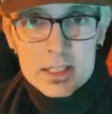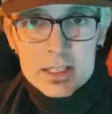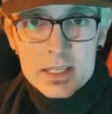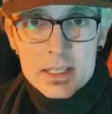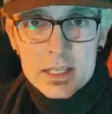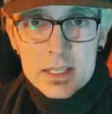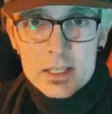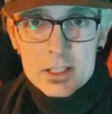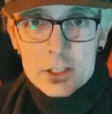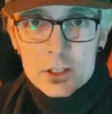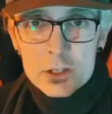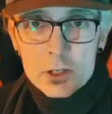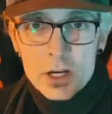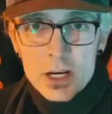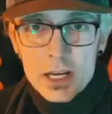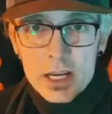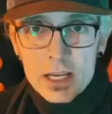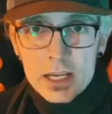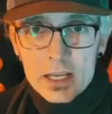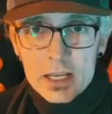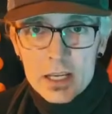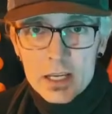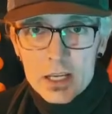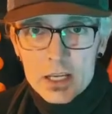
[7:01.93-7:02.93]
D
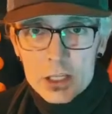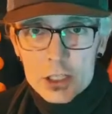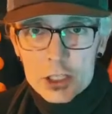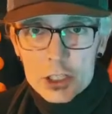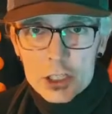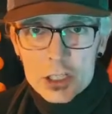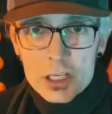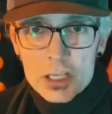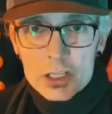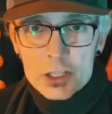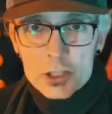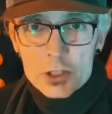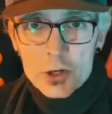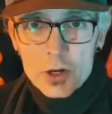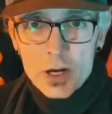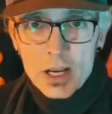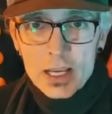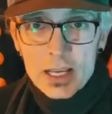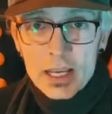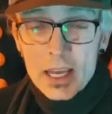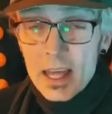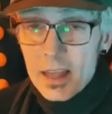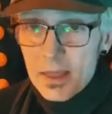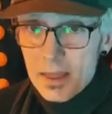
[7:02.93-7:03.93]
string, G
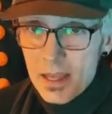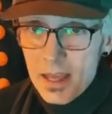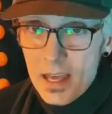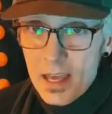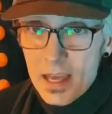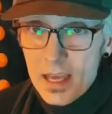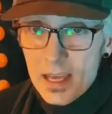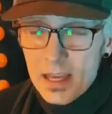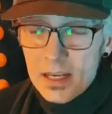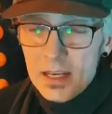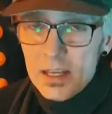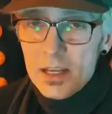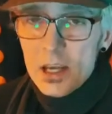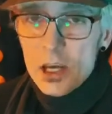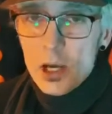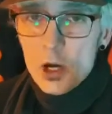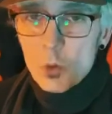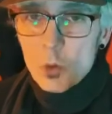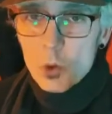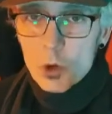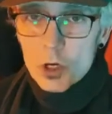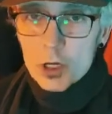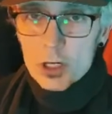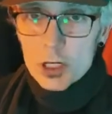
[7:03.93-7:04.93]
string. And then
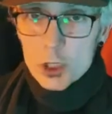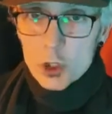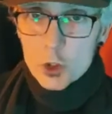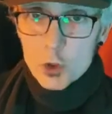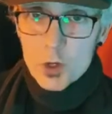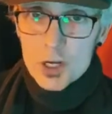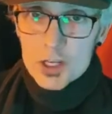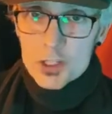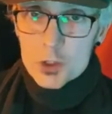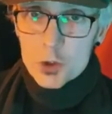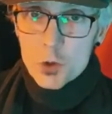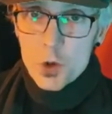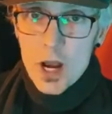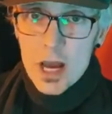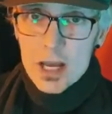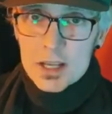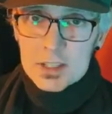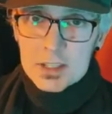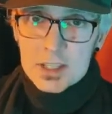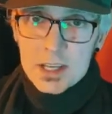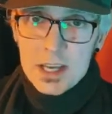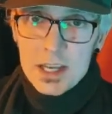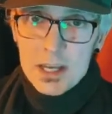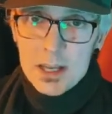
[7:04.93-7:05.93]
we're going to
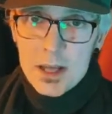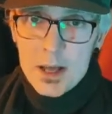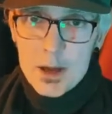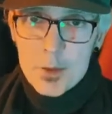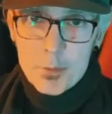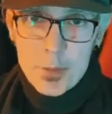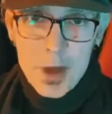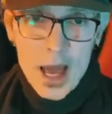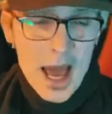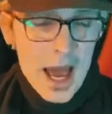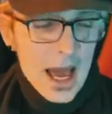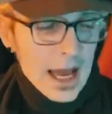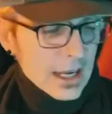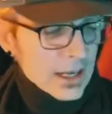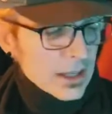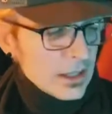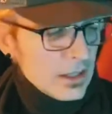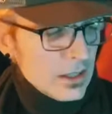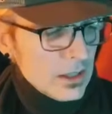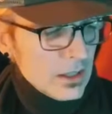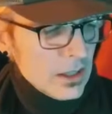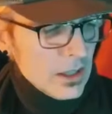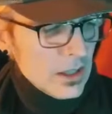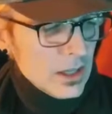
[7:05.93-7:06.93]
crisscross it back.
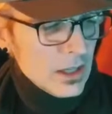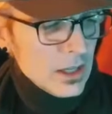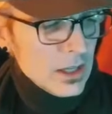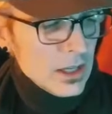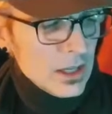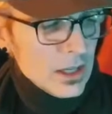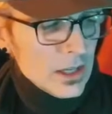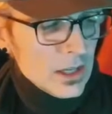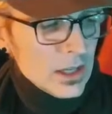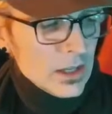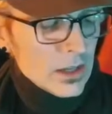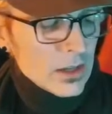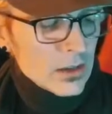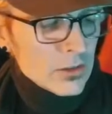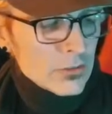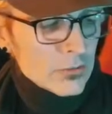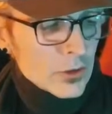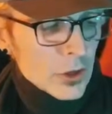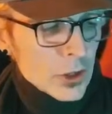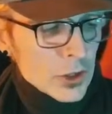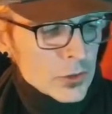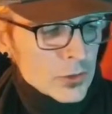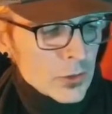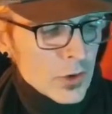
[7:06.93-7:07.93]

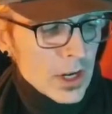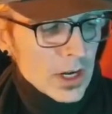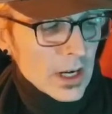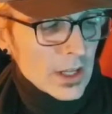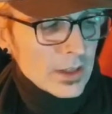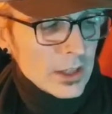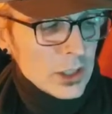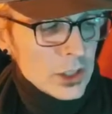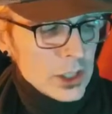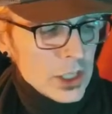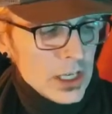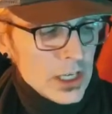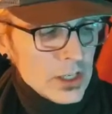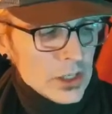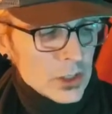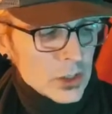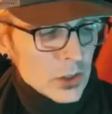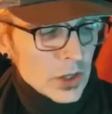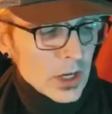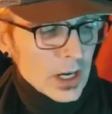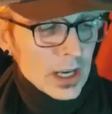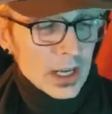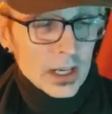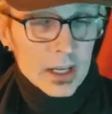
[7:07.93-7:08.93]
First fret on the G
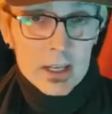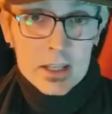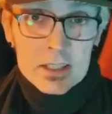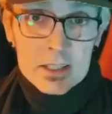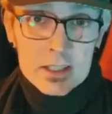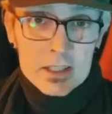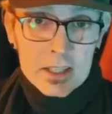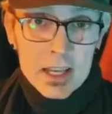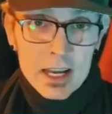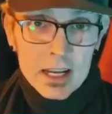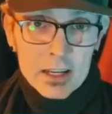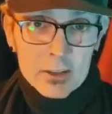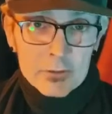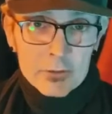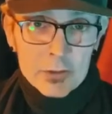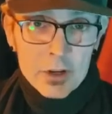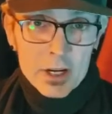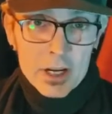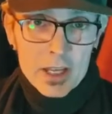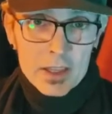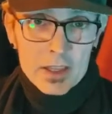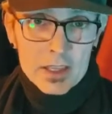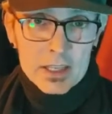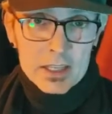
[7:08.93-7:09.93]
string, second fret
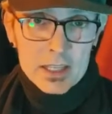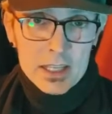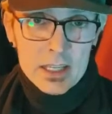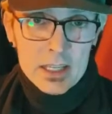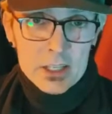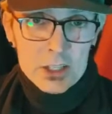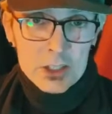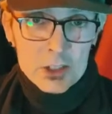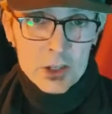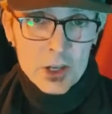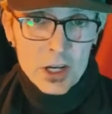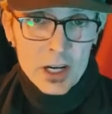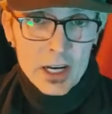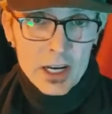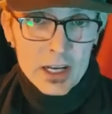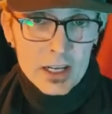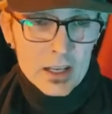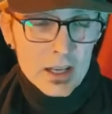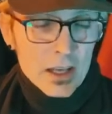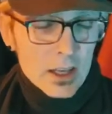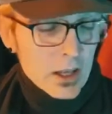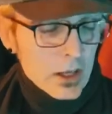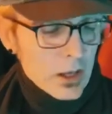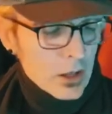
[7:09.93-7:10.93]
on the D
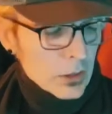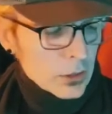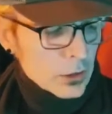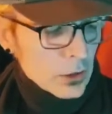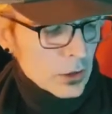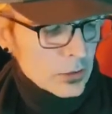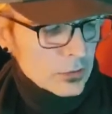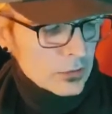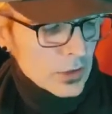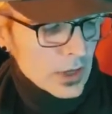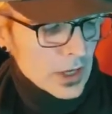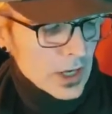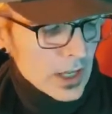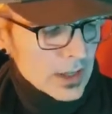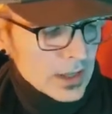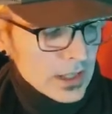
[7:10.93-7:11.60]
string, third fret on